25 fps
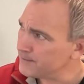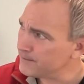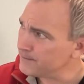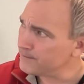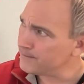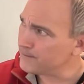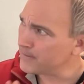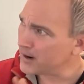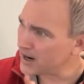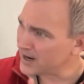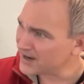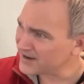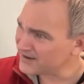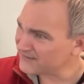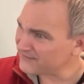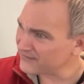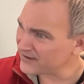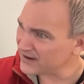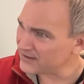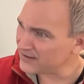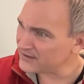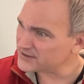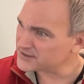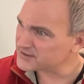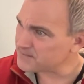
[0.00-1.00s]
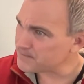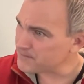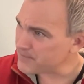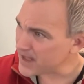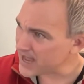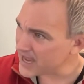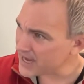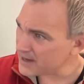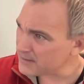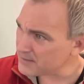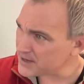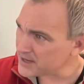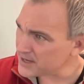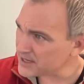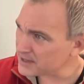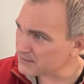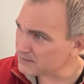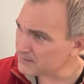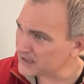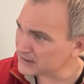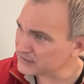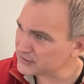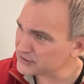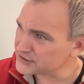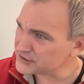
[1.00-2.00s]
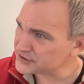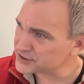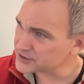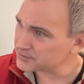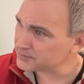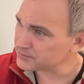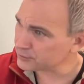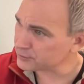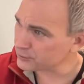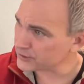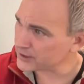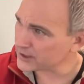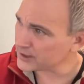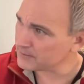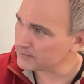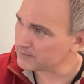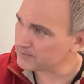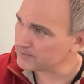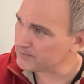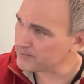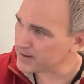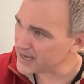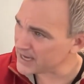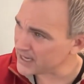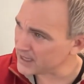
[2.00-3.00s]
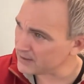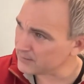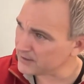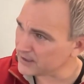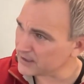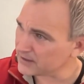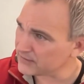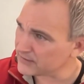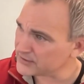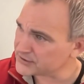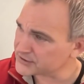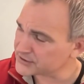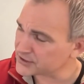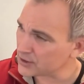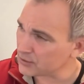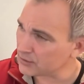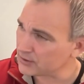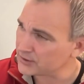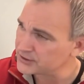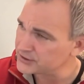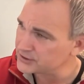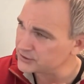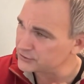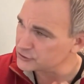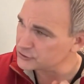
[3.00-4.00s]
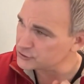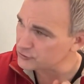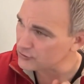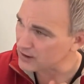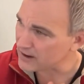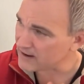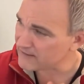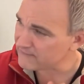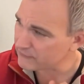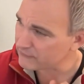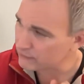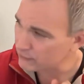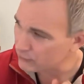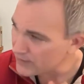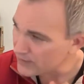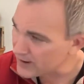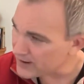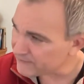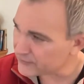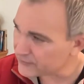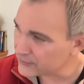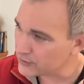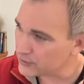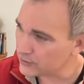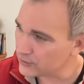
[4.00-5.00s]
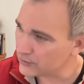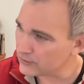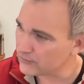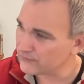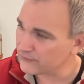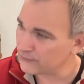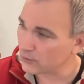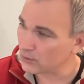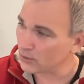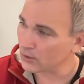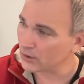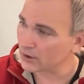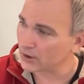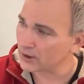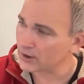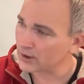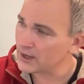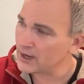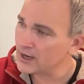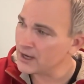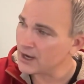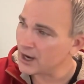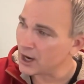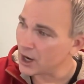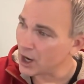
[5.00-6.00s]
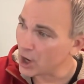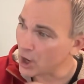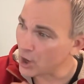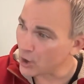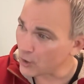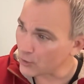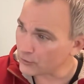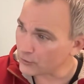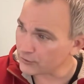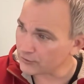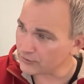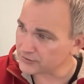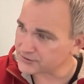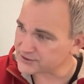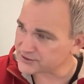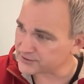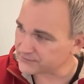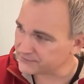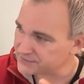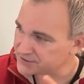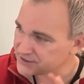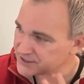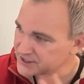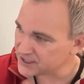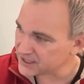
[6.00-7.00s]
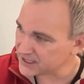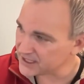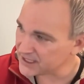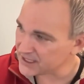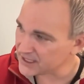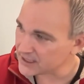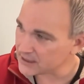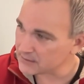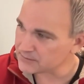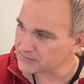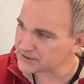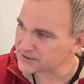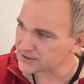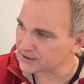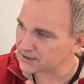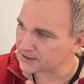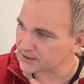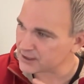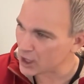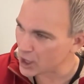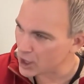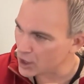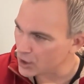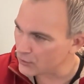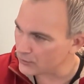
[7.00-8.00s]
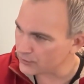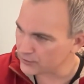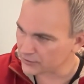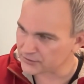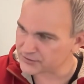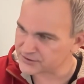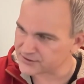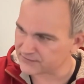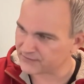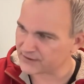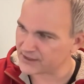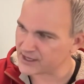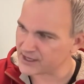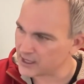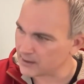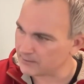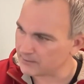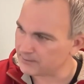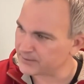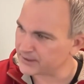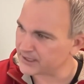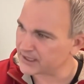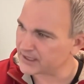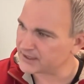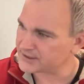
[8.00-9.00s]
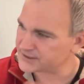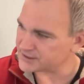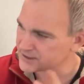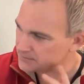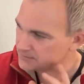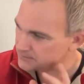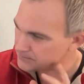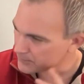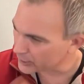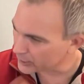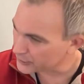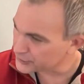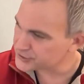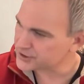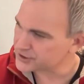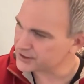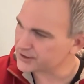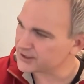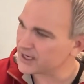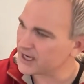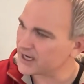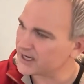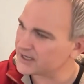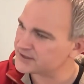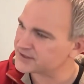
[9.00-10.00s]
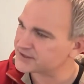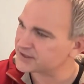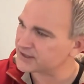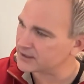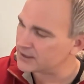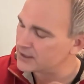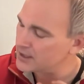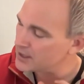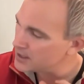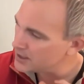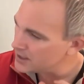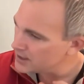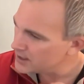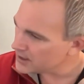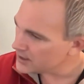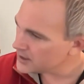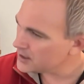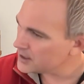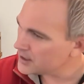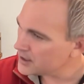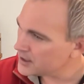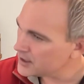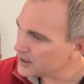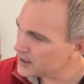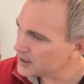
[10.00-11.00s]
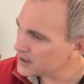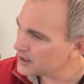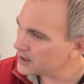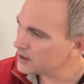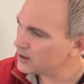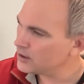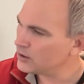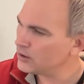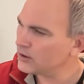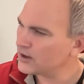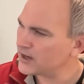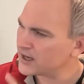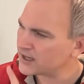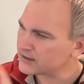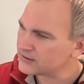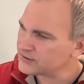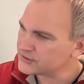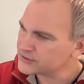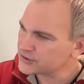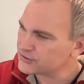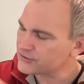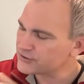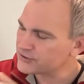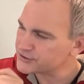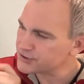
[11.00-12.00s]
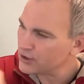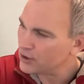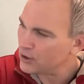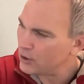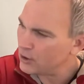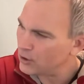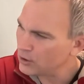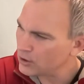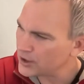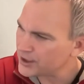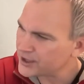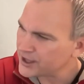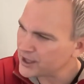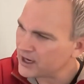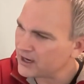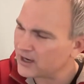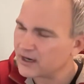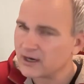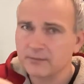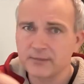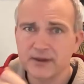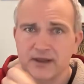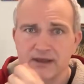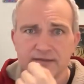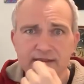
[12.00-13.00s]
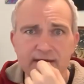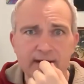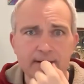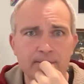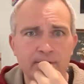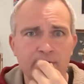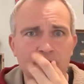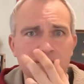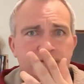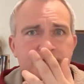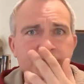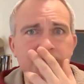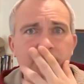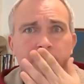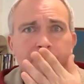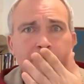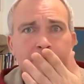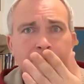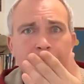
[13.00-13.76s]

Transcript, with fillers: modify this baby and make this supreme baby that's going to drive revenue for owners of teams and owners of companies and merchandise and oh I, so there's a whole economy in that person